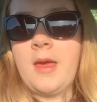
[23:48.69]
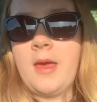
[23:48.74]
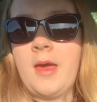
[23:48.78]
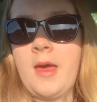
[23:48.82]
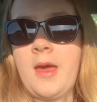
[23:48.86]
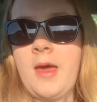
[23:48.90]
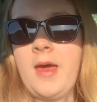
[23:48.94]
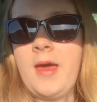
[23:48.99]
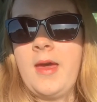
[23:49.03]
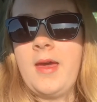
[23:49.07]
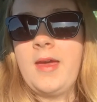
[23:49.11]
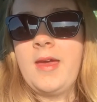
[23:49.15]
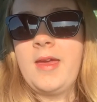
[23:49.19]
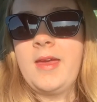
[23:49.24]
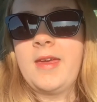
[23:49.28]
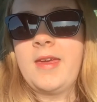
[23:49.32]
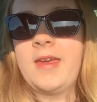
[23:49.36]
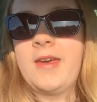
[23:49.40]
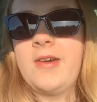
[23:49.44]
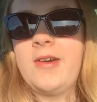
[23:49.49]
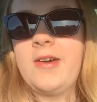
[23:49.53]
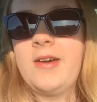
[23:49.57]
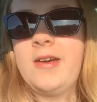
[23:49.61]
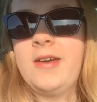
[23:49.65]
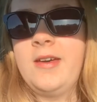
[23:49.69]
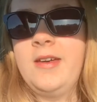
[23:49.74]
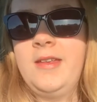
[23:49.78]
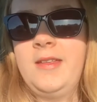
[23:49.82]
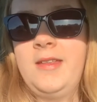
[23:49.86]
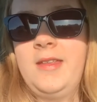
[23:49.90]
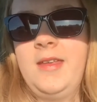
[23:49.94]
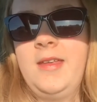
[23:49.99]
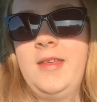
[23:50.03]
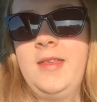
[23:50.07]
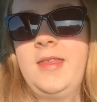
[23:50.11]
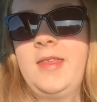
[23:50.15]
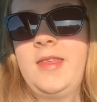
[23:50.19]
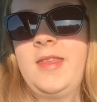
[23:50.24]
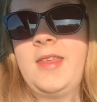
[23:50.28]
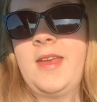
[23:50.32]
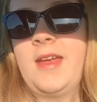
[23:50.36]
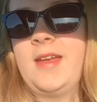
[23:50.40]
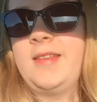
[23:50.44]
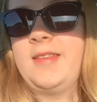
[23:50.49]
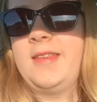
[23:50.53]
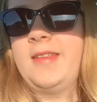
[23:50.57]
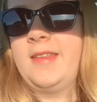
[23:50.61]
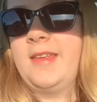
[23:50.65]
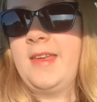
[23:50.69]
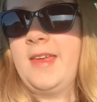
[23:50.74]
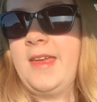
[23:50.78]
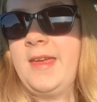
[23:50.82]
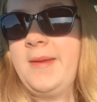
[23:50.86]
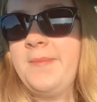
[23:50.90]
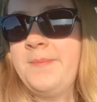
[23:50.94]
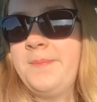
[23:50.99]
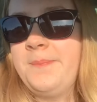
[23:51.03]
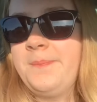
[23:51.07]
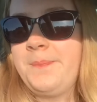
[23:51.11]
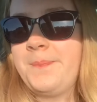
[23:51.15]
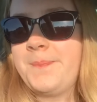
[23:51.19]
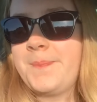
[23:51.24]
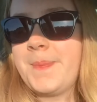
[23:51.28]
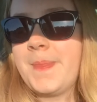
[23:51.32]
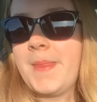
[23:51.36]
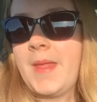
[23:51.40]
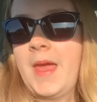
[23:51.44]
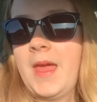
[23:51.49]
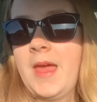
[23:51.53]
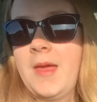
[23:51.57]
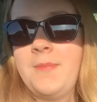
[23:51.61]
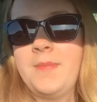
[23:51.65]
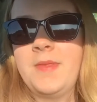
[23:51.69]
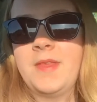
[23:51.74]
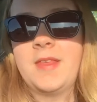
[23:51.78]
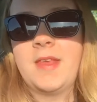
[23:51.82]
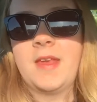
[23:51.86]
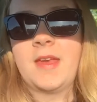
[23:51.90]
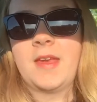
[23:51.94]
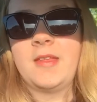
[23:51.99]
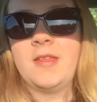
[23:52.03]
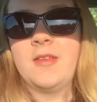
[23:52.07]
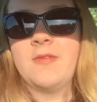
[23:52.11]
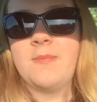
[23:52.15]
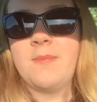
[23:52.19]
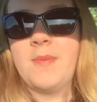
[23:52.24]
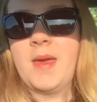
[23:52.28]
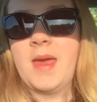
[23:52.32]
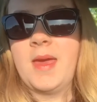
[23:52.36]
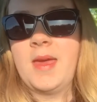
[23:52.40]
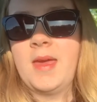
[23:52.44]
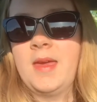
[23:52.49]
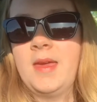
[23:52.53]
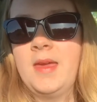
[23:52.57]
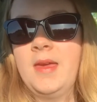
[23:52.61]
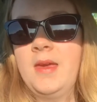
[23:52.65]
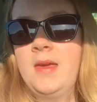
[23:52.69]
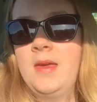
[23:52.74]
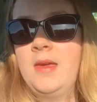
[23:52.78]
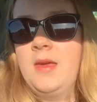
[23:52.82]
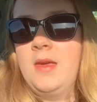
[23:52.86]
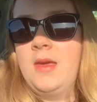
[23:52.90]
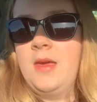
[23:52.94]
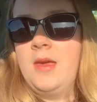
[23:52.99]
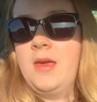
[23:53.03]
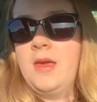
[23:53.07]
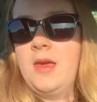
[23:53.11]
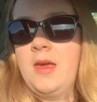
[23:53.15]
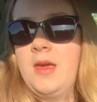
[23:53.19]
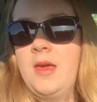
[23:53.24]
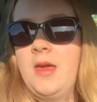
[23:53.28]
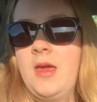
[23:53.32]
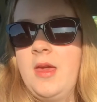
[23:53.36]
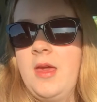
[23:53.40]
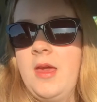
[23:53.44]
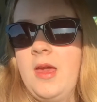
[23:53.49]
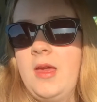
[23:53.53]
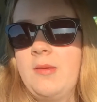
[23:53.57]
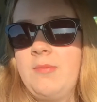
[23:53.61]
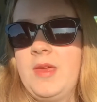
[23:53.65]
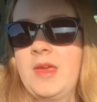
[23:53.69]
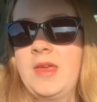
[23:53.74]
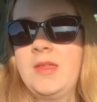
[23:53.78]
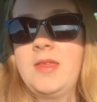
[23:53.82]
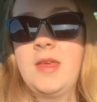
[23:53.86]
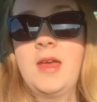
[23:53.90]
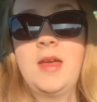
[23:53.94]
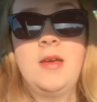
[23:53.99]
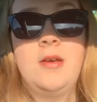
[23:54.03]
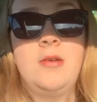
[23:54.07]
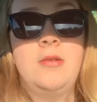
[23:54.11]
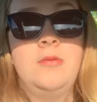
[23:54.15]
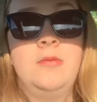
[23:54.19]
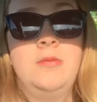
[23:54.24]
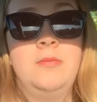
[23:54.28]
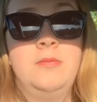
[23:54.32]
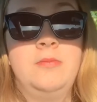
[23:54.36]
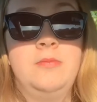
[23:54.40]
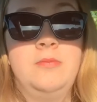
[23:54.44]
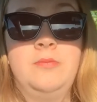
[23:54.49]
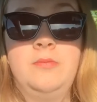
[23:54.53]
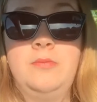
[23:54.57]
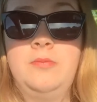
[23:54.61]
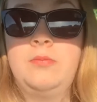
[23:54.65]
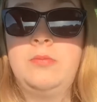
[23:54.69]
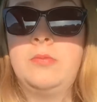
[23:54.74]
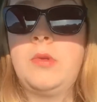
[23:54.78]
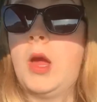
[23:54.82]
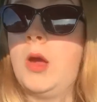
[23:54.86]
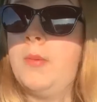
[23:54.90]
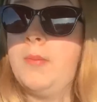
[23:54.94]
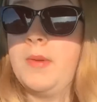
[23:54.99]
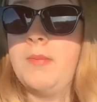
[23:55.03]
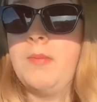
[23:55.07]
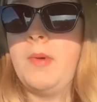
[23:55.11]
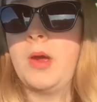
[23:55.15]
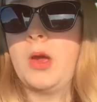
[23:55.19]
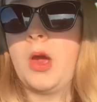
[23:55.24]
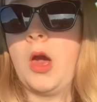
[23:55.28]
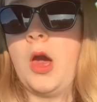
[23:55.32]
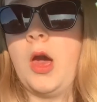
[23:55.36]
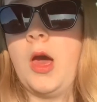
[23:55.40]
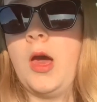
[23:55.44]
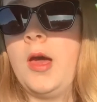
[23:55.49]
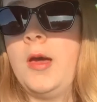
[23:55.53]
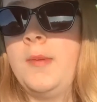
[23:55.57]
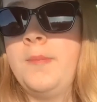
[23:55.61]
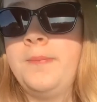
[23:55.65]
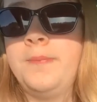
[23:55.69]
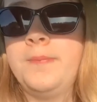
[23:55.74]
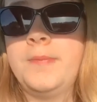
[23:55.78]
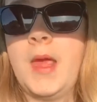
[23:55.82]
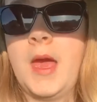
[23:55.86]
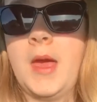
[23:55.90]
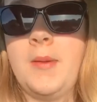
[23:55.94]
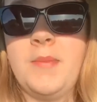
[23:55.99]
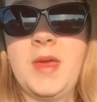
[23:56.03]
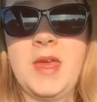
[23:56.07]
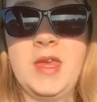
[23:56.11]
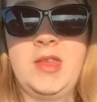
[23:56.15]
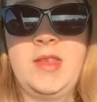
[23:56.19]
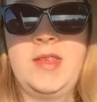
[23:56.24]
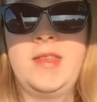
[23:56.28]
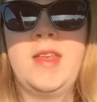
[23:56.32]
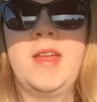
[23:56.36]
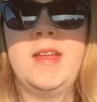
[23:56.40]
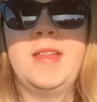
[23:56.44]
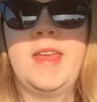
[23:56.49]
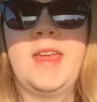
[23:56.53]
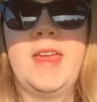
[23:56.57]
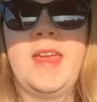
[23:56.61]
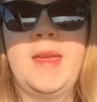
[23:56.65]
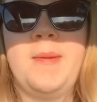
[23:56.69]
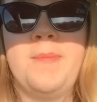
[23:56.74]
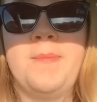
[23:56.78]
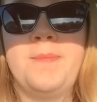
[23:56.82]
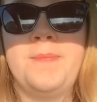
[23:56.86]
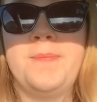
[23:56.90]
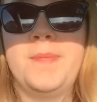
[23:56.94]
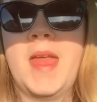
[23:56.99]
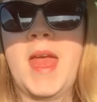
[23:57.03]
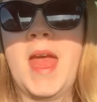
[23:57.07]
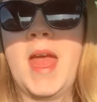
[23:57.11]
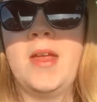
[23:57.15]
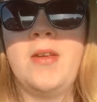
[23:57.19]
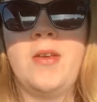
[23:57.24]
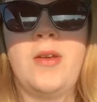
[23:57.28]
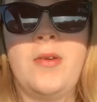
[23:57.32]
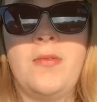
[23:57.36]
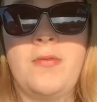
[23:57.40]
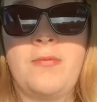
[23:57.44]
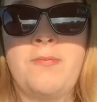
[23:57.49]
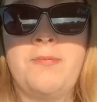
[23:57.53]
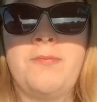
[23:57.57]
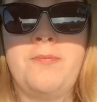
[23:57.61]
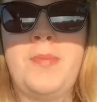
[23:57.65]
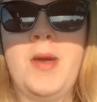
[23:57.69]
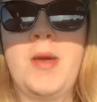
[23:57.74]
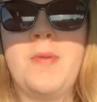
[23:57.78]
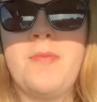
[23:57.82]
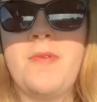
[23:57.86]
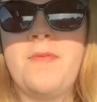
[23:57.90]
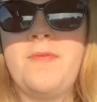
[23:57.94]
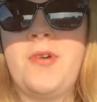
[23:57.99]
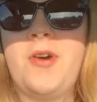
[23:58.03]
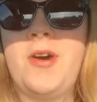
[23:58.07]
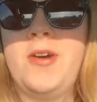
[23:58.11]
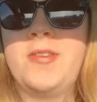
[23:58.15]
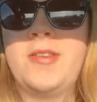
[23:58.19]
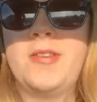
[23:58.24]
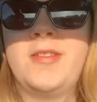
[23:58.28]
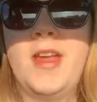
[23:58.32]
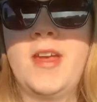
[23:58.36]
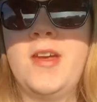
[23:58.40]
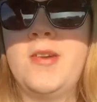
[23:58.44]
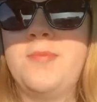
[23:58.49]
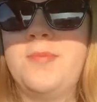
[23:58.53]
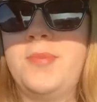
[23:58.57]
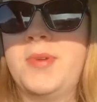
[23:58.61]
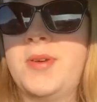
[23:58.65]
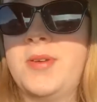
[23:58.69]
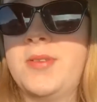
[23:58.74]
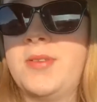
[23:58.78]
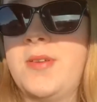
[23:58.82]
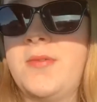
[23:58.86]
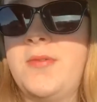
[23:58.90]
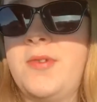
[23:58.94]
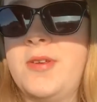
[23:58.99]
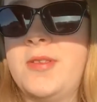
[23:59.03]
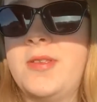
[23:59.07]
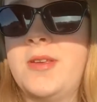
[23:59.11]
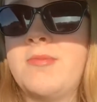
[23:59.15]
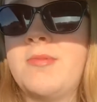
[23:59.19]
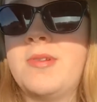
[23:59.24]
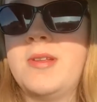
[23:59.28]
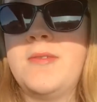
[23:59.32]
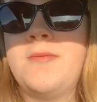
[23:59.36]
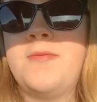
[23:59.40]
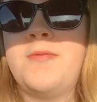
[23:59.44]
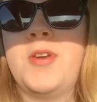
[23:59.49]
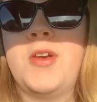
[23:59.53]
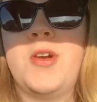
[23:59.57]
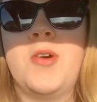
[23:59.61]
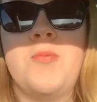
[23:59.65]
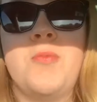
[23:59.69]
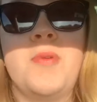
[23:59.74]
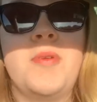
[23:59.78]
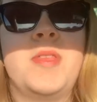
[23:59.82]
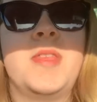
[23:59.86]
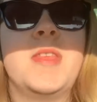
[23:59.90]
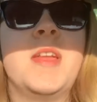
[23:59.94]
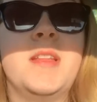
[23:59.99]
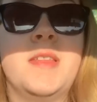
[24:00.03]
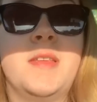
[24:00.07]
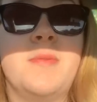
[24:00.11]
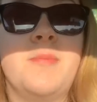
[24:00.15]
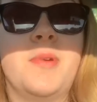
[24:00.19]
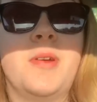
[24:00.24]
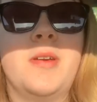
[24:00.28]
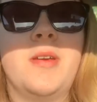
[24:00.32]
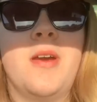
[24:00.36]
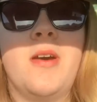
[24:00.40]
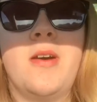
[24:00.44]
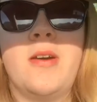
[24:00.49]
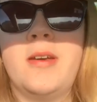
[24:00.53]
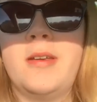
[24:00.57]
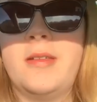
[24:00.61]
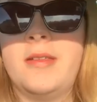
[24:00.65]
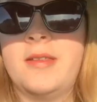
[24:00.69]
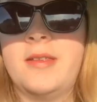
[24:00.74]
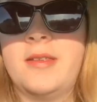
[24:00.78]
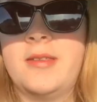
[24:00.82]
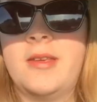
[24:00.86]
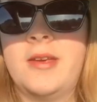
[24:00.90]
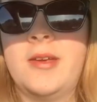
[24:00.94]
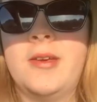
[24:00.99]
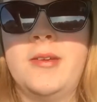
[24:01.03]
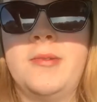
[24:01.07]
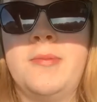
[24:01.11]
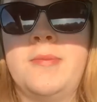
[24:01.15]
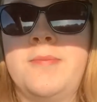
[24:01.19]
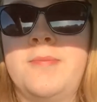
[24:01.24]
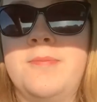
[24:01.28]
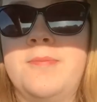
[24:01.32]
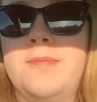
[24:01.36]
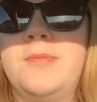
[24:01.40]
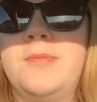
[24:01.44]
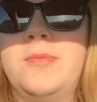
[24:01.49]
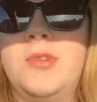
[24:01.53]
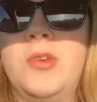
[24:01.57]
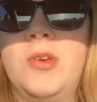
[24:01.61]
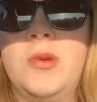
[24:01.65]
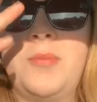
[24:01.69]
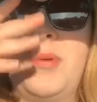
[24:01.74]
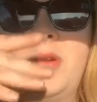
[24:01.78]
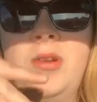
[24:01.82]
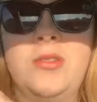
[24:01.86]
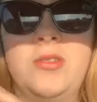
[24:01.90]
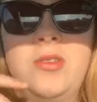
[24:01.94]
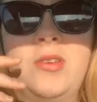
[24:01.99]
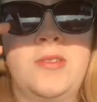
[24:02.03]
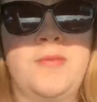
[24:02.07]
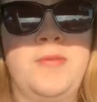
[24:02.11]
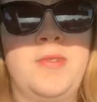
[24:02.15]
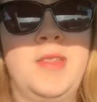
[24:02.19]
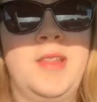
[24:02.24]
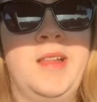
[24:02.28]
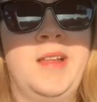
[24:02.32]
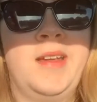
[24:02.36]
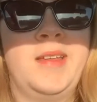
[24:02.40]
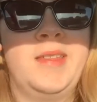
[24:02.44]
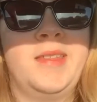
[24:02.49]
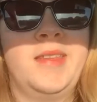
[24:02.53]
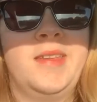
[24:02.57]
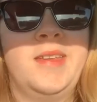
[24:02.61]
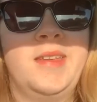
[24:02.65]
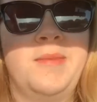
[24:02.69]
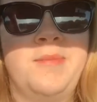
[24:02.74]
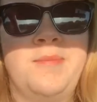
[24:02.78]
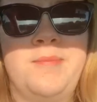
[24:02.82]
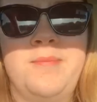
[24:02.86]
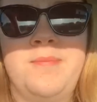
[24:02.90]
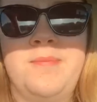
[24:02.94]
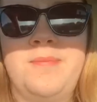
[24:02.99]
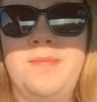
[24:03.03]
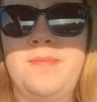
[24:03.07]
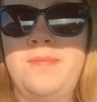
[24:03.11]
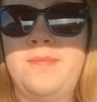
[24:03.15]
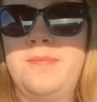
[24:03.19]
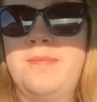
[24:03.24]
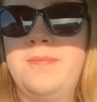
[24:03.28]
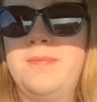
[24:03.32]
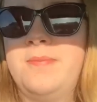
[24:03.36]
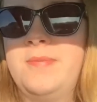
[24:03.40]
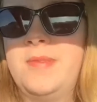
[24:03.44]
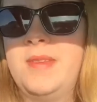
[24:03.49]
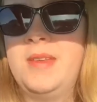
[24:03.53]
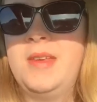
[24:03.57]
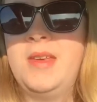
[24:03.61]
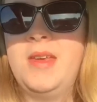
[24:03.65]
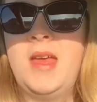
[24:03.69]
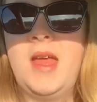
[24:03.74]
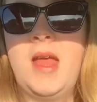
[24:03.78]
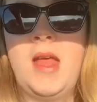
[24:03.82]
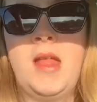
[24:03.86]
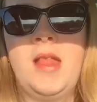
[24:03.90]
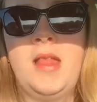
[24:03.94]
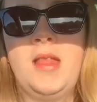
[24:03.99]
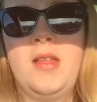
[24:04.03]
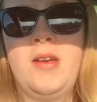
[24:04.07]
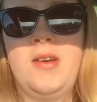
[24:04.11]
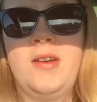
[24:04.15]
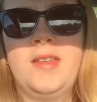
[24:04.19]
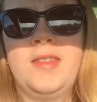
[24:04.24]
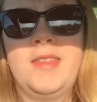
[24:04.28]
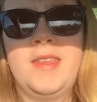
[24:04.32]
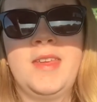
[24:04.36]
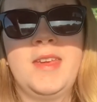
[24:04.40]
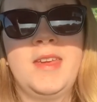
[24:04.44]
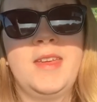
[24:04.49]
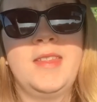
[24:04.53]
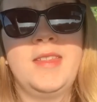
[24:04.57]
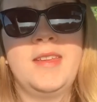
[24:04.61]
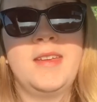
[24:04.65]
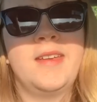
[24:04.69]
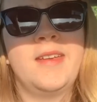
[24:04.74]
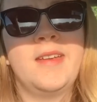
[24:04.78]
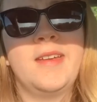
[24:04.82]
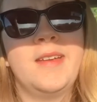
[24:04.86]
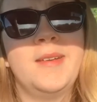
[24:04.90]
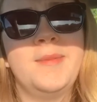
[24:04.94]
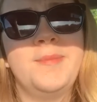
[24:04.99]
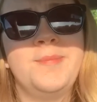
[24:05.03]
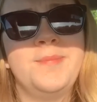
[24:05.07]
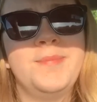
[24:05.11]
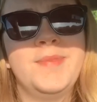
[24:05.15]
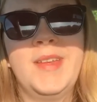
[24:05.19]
Hi guys, it's Saturday. The 2nd of May. You can tell that I'm in my car. It's sunny and I've put my visor down because otherwise I'm going to film with sun in my eyes. So do apologise for the lighting in the car.